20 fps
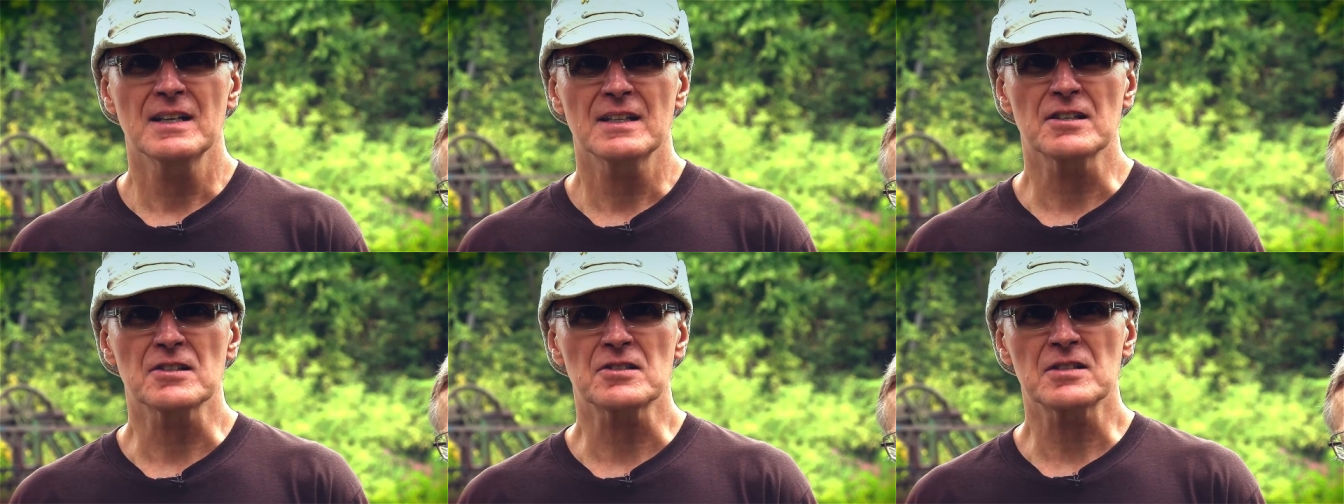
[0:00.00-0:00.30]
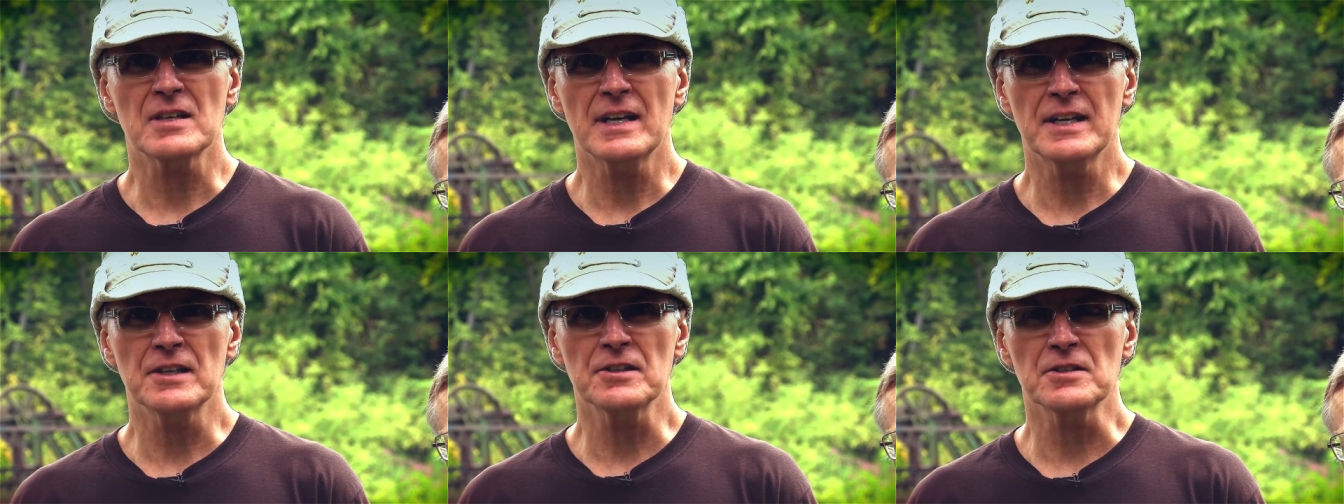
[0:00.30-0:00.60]

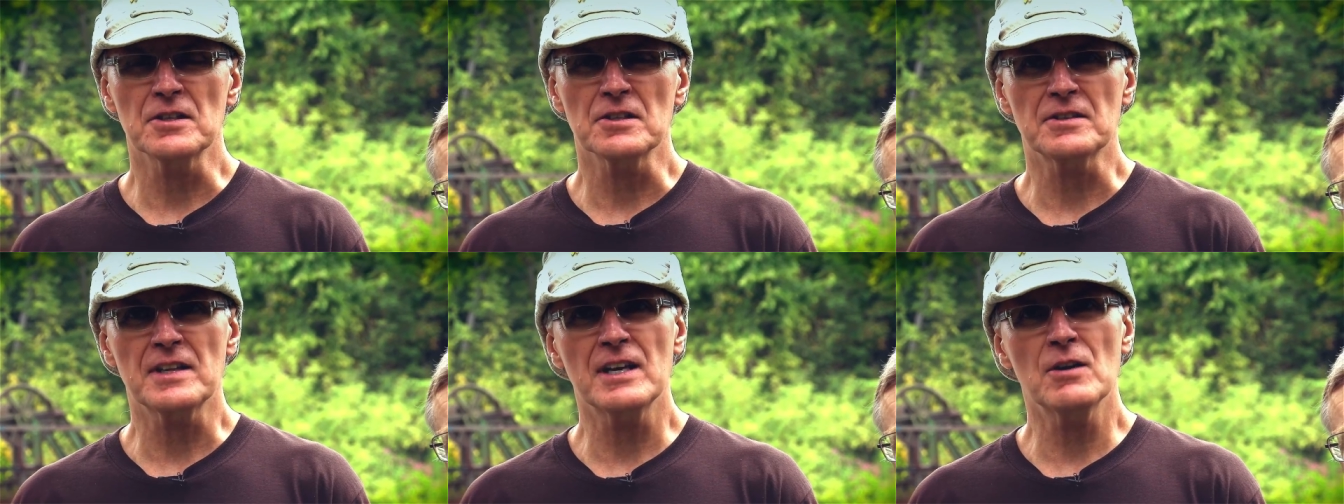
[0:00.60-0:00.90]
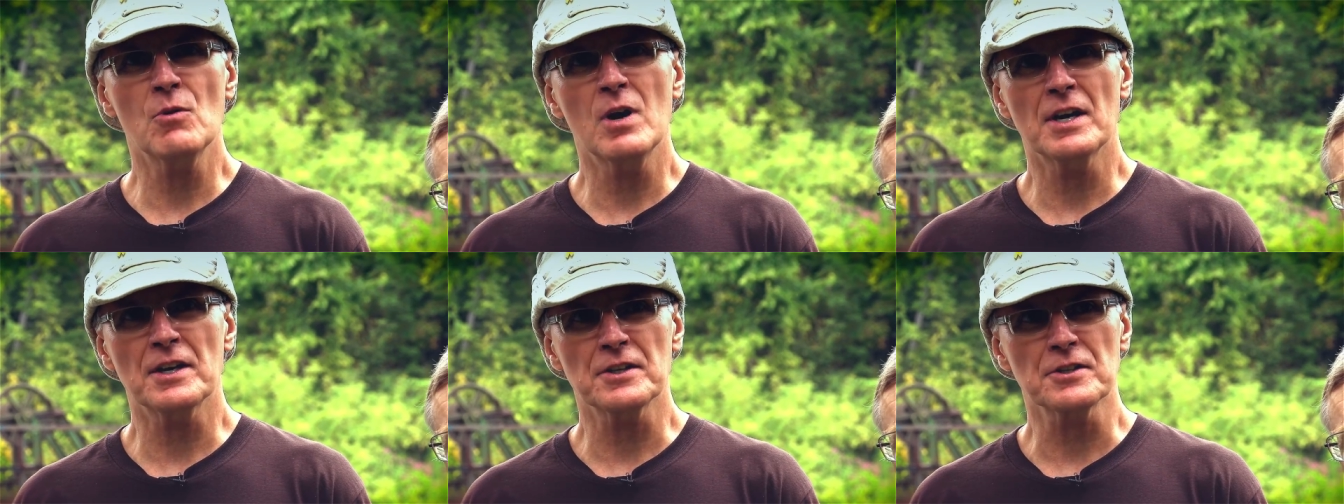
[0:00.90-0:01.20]
decided that they
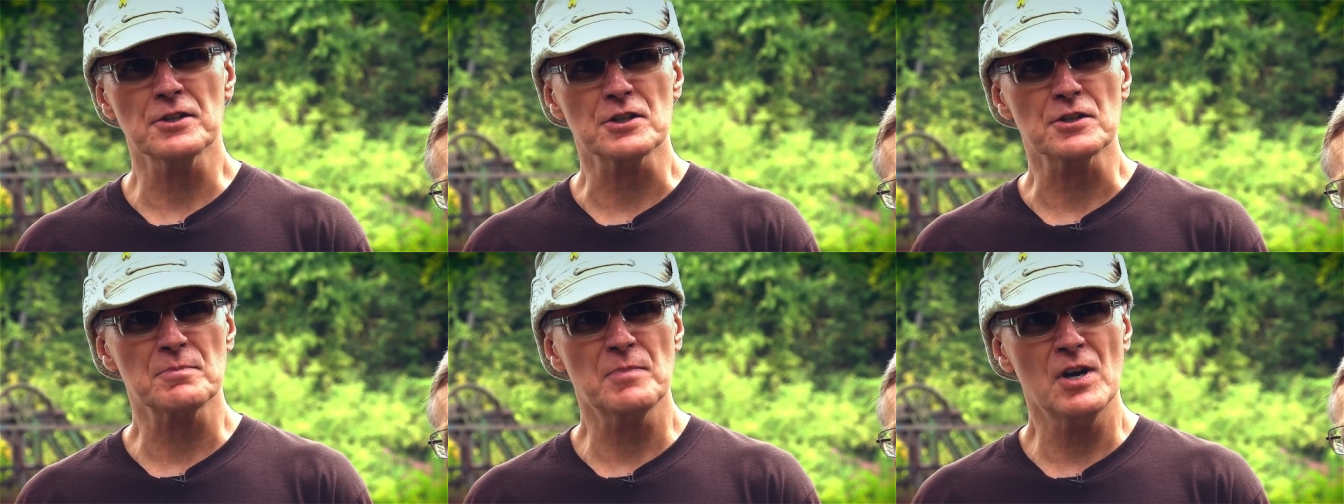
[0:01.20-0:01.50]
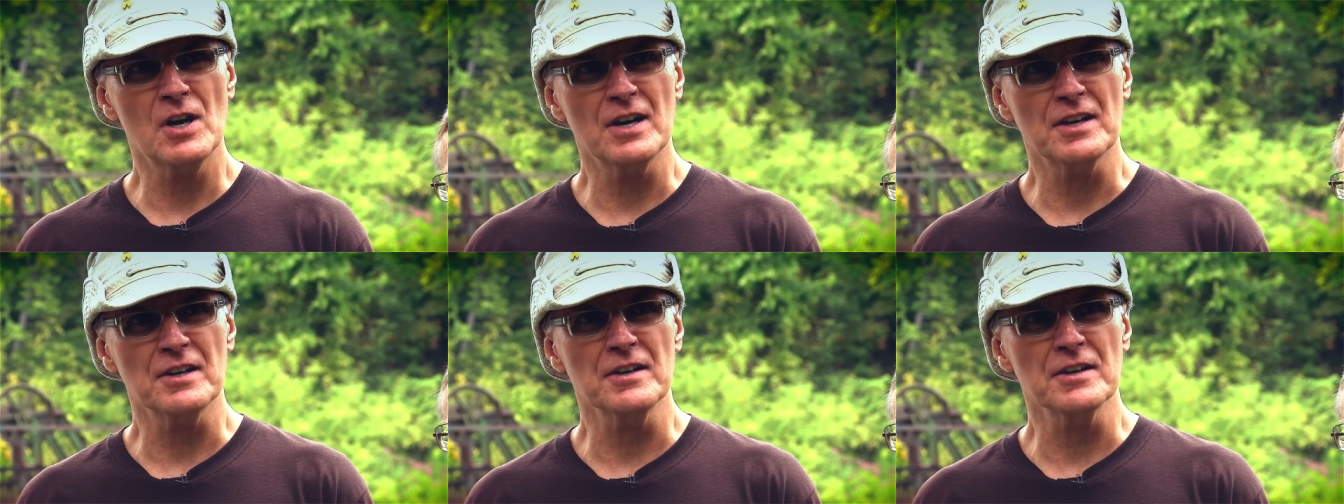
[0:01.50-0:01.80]
wanted to
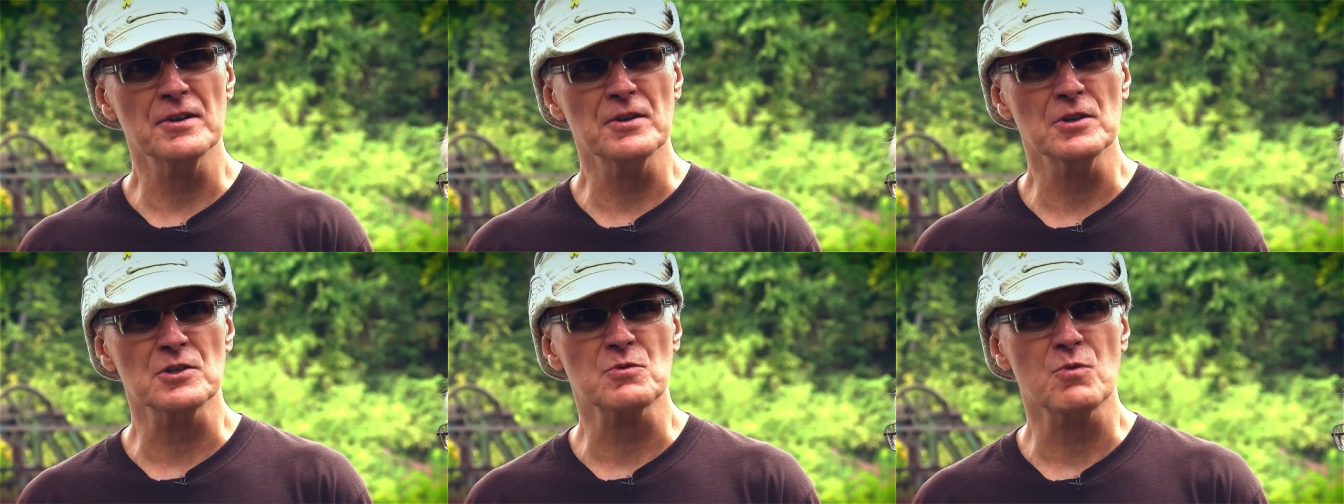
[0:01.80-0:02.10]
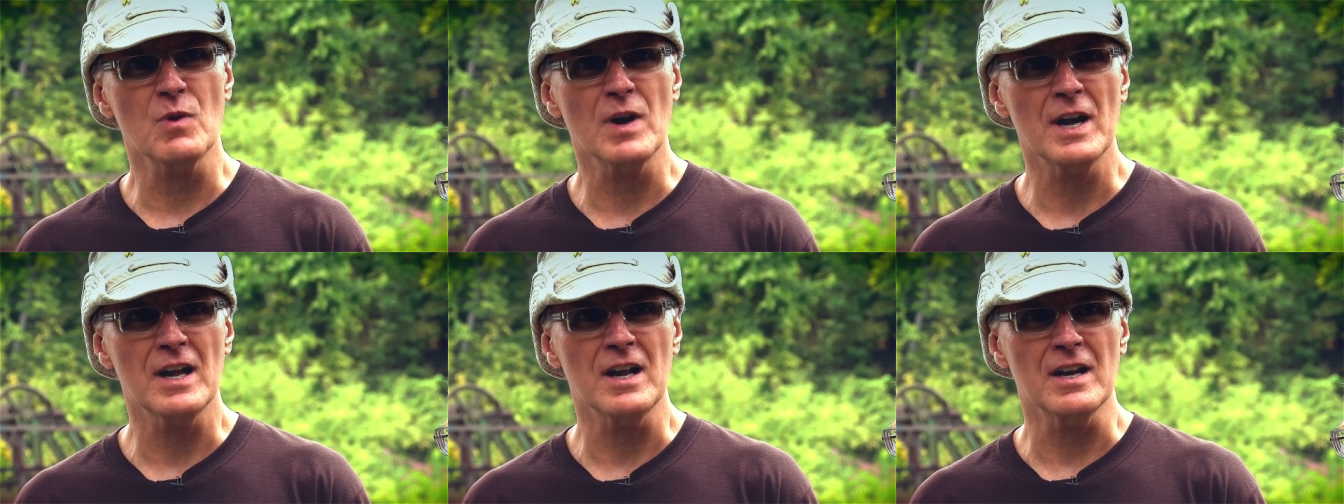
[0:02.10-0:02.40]
spawn here as
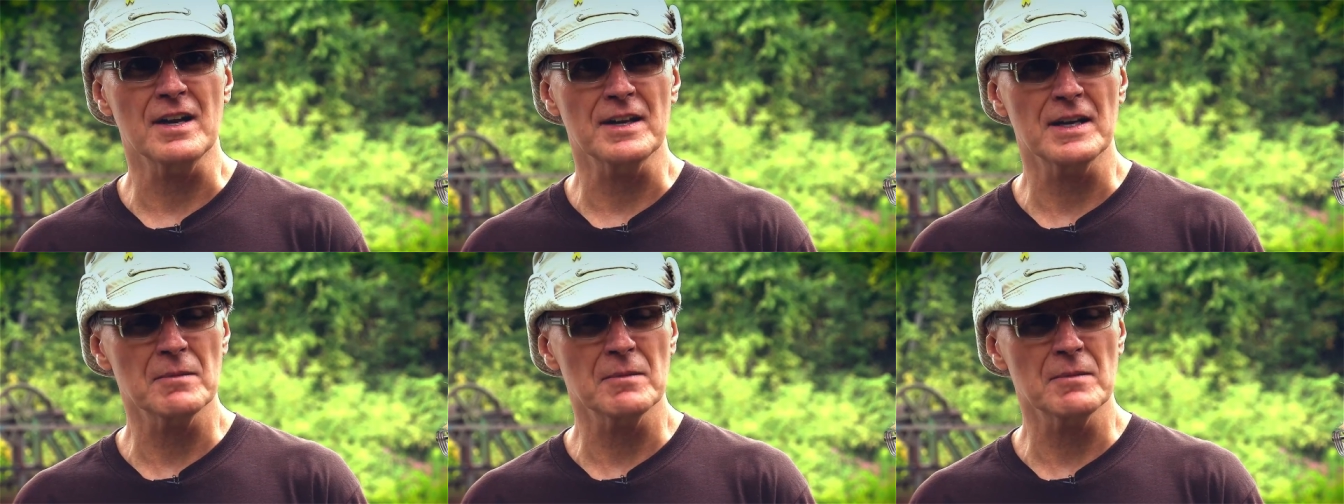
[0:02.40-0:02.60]
well.